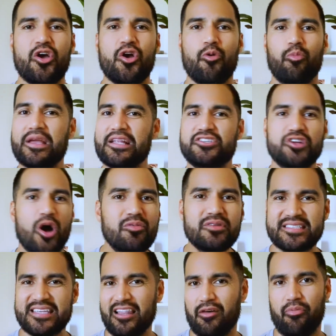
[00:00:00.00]
we don't
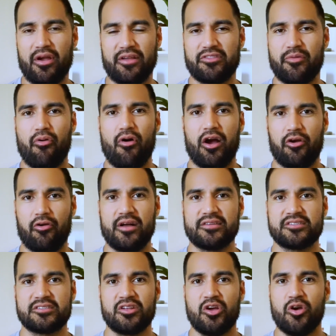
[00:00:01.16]
celebrate the
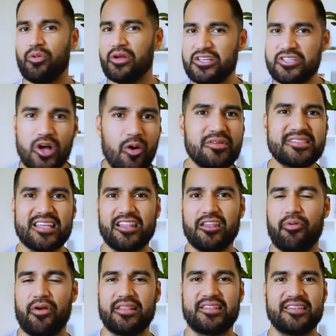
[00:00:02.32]
progress. We don't
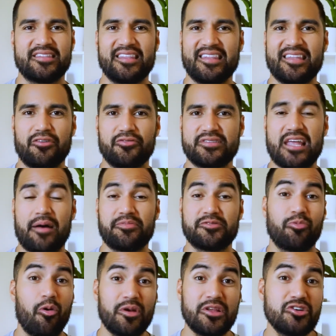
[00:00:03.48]
celebrate the little steps.
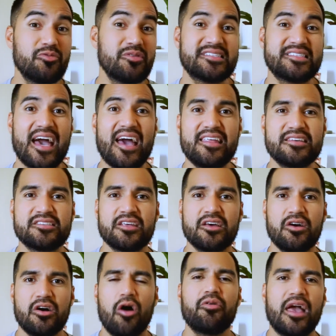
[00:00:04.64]
What we do instead is,
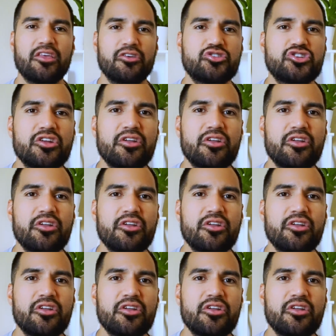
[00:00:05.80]
oh yeah, you should have